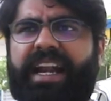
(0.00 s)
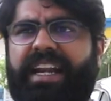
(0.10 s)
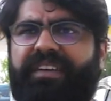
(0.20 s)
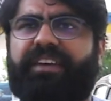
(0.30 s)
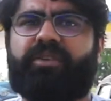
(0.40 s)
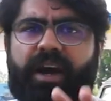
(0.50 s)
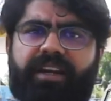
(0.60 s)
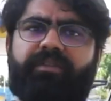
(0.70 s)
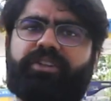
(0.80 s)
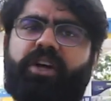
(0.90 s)
95 to
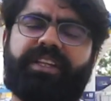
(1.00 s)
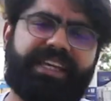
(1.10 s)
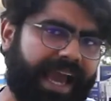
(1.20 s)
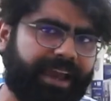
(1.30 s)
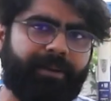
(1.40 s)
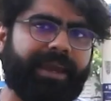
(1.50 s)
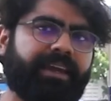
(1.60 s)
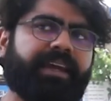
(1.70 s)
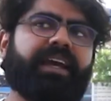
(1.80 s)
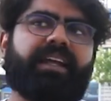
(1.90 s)
100 was on the highway,
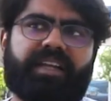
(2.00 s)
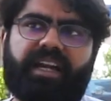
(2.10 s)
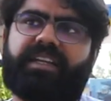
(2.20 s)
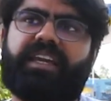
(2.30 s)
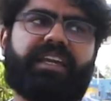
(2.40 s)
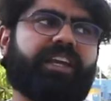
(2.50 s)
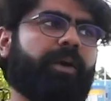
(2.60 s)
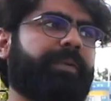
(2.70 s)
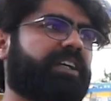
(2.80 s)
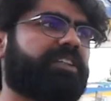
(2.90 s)
30
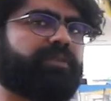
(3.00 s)
kilometers